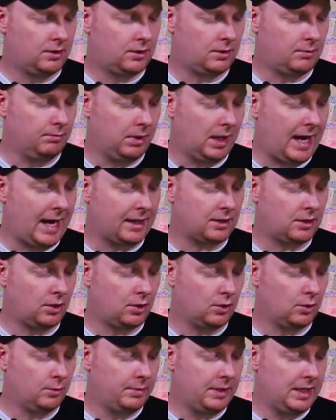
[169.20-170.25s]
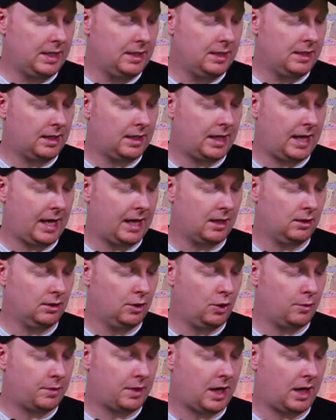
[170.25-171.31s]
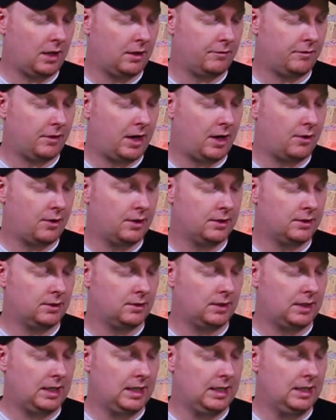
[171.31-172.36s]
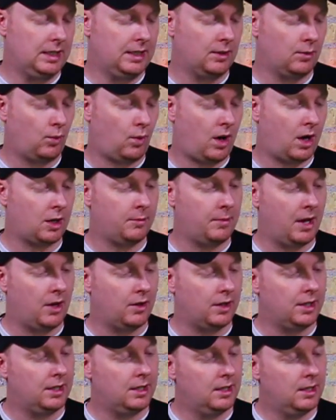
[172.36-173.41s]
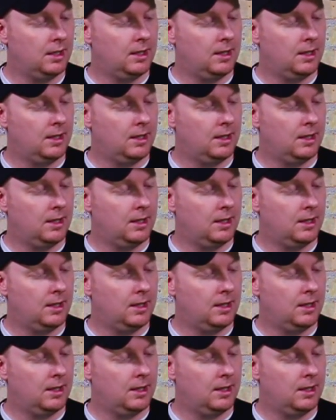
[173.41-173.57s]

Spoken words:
black turtle bean, cantaloupe, cauliflower, zucchini, and watermelon.